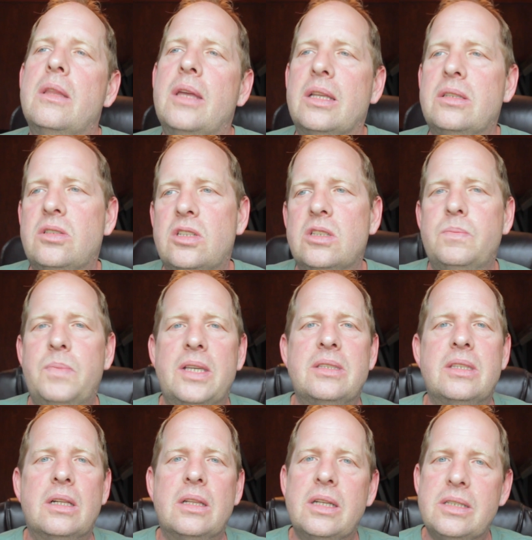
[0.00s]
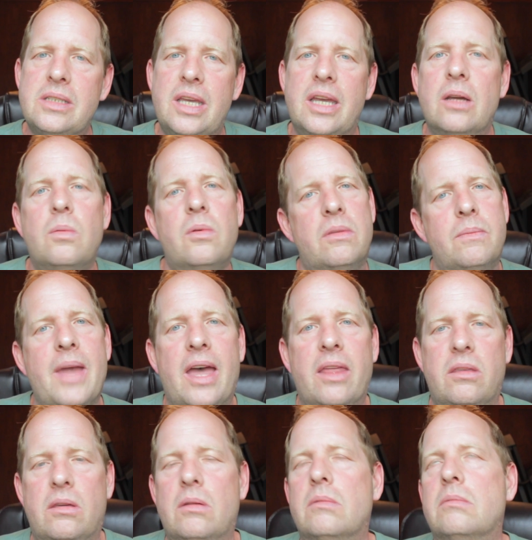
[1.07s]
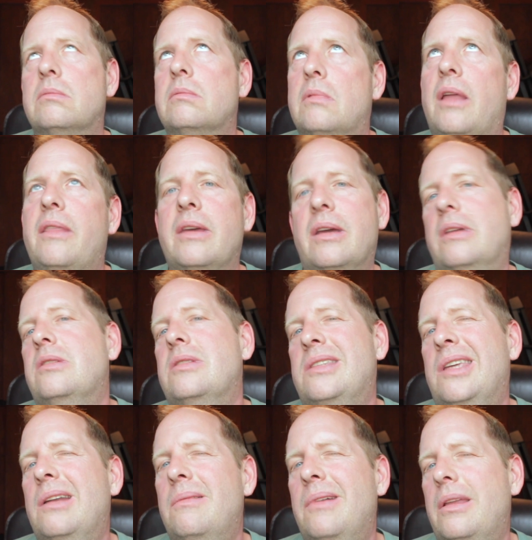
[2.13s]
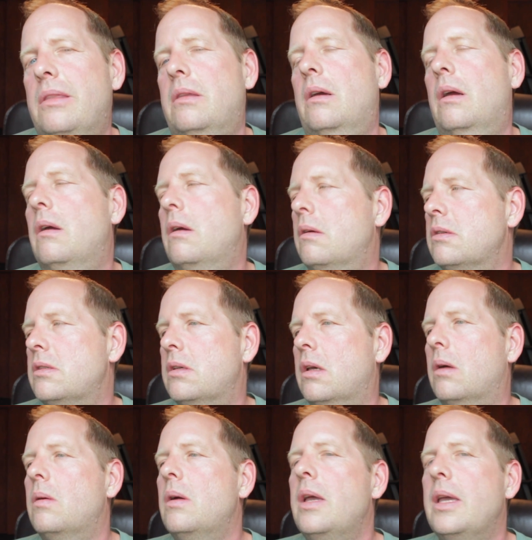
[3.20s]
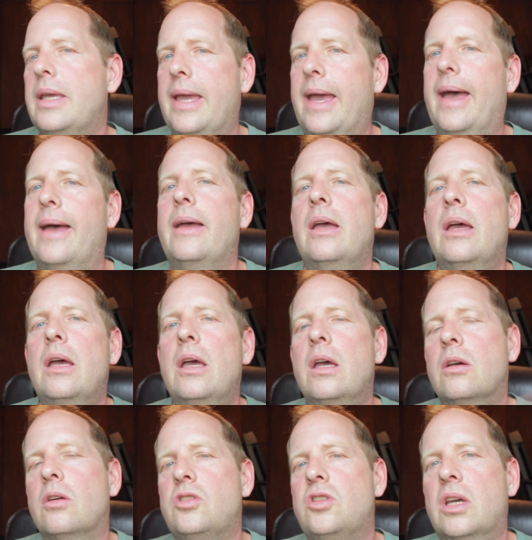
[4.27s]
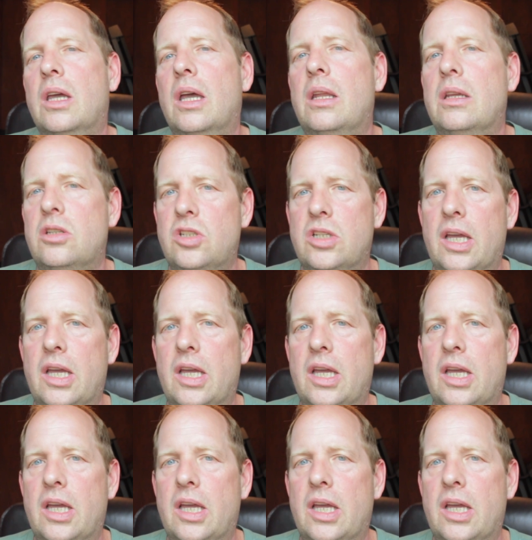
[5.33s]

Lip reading: That's just basically Tech with Matthew. I think I just said it right there. So, yeah, go check out his